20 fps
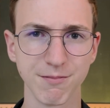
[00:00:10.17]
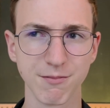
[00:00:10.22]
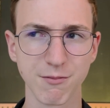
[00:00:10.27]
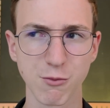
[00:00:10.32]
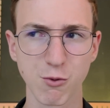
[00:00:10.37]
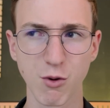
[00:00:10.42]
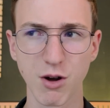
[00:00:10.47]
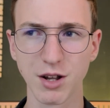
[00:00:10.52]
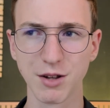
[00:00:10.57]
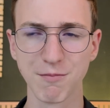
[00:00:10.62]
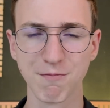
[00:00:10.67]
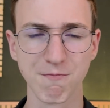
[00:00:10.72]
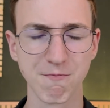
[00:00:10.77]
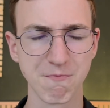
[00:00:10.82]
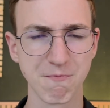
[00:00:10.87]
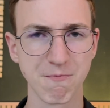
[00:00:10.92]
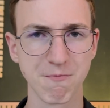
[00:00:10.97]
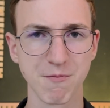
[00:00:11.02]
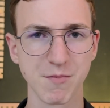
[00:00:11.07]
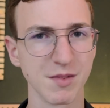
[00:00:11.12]
Well,
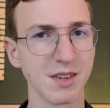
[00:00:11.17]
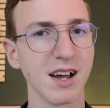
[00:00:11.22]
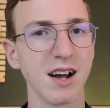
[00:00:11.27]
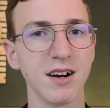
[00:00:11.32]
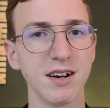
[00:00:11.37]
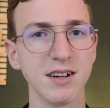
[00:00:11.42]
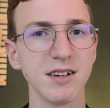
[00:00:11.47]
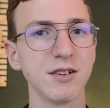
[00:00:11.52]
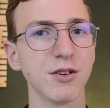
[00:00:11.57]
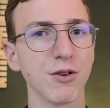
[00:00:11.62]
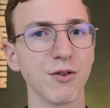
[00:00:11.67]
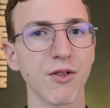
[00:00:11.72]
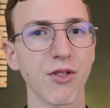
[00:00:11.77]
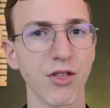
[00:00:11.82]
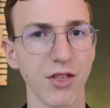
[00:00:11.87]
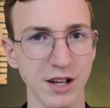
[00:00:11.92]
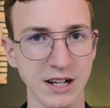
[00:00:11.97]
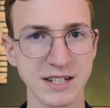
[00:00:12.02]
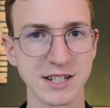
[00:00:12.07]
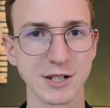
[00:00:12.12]
I don't
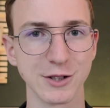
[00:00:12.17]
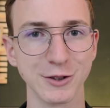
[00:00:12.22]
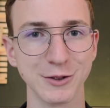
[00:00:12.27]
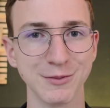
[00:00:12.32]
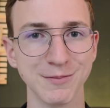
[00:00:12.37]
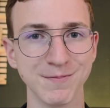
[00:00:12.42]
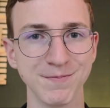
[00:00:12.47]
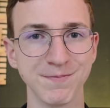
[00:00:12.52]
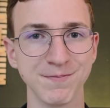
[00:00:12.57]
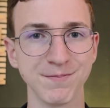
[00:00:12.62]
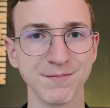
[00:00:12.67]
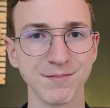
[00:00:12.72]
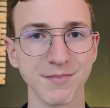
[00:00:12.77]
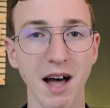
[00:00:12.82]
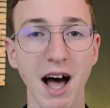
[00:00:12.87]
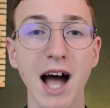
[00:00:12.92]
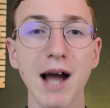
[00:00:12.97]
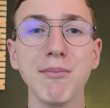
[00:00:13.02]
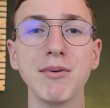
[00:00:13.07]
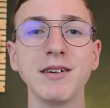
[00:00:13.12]
think so.
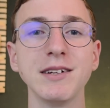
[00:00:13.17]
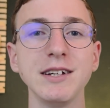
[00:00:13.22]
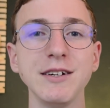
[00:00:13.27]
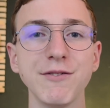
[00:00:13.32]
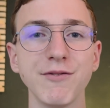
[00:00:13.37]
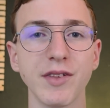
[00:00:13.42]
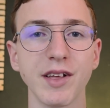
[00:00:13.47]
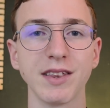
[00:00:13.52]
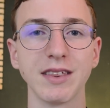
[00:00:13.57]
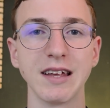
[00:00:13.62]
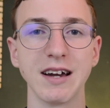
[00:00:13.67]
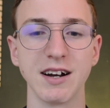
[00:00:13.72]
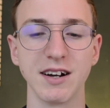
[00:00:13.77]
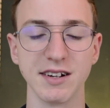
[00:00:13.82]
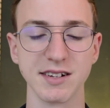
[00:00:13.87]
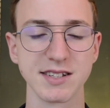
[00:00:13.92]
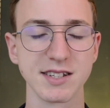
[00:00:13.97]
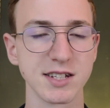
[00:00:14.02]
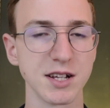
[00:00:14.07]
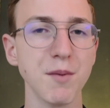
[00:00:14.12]
I believe that there are
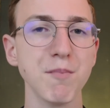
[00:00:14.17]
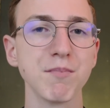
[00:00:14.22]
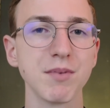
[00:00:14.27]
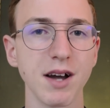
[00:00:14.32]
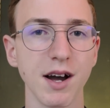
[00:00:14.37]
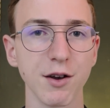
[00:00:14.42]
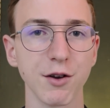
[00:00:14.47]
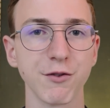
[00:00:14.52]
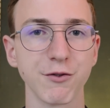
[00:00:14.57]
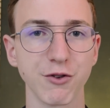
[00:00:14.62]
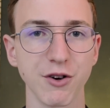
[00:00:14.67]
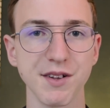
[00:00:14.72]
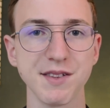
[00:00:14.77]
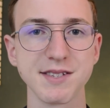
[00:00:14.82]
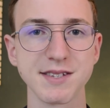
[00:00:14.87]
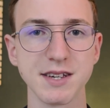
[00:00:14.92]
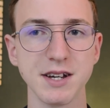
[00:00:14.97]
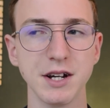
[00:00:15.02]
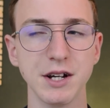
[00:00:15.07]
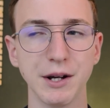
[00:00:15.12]
some kind of
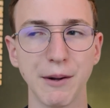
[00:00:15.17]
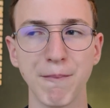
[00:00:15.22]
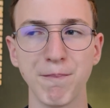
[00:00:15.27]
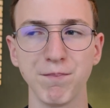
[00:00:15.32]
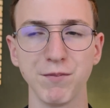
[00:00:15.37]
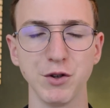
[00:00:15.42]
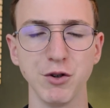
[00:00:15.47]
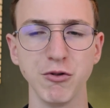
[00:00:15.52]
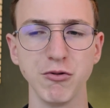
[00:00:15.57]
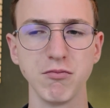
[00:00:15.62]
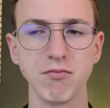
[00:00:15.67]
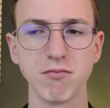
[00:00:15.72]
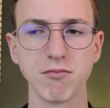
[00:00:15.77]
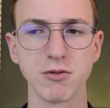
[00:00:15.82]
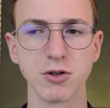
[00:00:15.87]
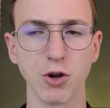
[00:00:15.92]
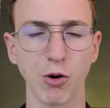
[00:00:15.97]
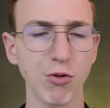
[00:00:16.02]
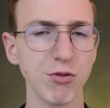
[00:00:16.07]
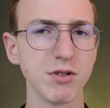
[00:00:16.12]
friends you
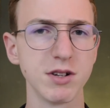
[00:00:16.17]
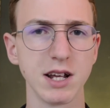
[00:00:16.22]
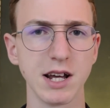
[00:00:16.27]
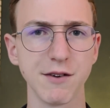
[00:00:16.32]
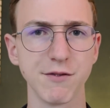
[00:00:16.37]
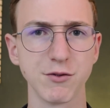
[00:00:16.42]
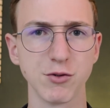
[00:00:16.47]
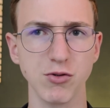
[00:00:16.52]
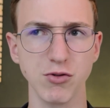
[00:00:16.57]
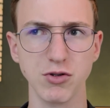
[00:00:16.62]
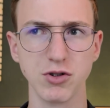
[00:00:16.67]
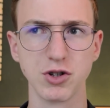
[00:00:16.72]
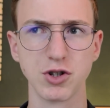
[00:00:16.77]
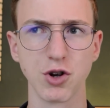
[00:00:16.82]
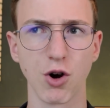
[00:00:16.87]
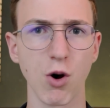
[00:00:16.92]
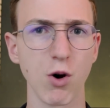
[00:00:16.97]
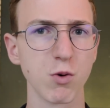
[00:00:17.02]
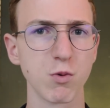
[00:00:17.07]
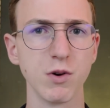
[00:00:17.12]
don't have to
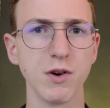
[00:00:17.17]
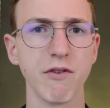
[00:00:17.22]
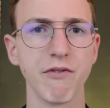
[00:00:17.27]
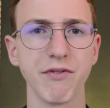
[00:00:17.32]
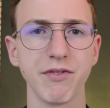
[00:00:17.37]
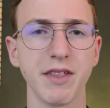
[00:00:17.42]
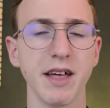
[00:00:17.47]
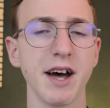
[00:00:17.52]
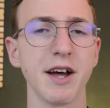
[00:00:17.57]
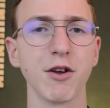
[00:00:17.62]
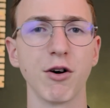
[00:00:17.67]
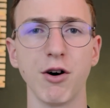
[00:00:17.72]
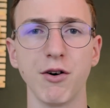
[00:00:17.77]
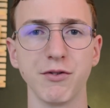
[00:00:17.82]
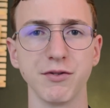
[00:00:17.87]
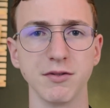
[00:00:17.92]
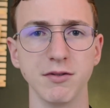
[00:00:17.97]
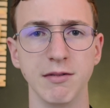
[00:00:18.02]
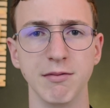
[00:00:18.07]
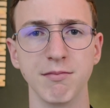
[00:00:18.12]
talk with that
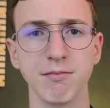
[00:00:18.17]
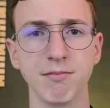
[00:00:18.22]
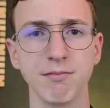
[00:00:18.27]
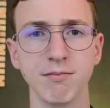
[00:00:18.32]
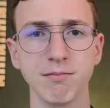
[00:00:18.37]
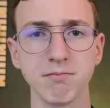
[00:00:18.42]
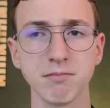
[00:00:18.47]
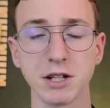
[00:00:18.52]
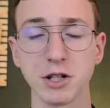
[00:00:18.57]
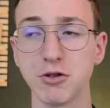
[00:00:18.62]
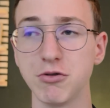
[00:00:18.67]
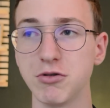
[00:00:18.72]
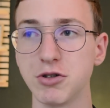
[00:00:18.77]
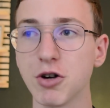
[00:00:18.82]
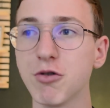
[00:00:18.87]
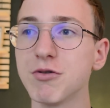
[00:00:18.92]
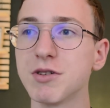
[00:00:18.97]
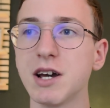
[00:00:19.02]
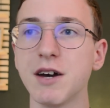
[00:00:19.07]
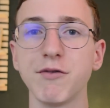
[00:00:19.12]
often, that you
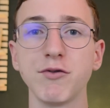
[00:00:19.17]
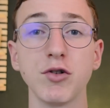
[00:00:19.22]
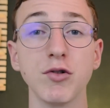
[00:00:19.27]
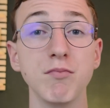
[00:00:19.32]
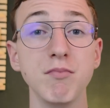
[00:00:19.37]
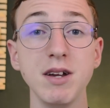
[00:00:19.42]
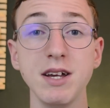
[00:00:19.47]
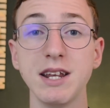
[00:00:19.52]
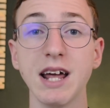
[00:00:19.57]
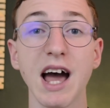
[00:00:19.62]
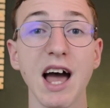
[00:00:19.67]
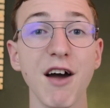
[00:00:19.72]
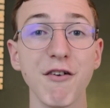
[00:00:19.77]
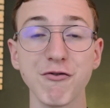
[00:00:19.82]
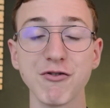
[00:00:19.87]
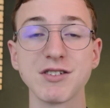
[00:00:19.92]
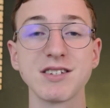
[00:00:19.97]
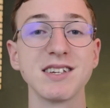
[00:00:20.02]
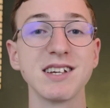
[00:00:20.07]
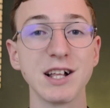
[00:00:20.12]
don't have to meet
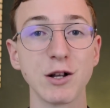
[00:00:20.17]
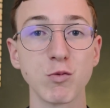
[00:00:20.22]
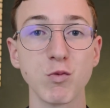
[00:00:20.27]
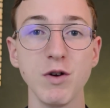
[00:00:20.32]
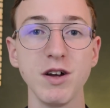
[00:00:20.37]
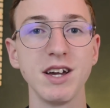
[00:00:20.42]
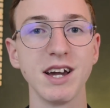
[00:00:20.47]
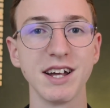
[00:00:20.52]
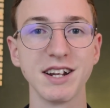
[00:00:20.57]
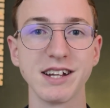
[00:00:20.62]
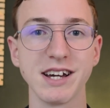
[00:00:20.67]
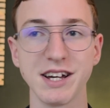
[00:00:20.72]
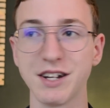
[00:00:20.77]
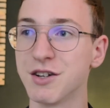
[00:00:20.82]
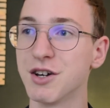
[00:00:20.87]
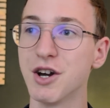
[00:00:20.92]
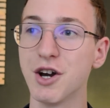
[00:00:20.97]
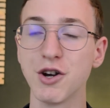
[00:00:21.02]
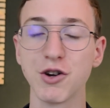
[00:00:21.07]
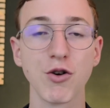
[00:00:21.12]
every single weekend and
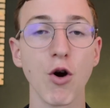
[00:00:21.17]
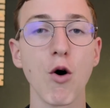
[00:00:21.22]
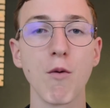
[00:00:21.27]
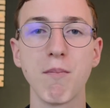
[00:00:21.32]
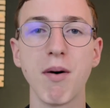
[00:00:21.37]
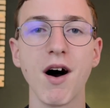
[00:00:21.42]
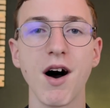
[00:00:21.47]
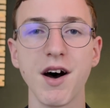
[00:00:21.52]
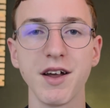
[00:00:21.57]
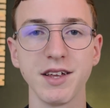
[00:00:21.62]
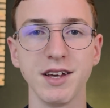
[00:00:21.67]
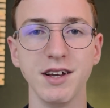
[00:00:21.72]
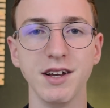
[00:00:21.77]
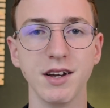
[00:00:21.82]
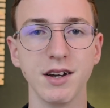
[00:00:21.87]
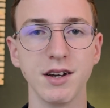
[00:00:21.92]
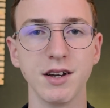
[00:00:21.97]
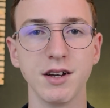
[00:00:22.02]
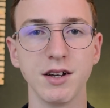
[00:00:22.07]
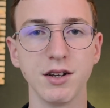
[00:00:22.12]
go party.
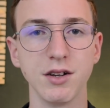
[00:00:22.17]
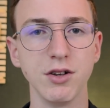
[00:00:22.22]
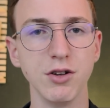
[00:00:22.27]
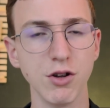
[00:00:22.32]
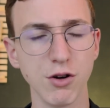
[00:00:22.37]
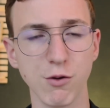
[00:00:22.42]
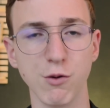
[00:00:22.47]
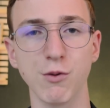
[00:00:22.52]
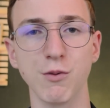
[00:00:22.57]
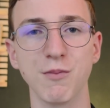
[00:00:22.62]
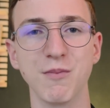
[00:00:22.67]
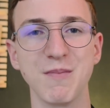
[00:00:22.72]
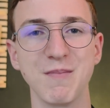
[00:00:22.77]
No,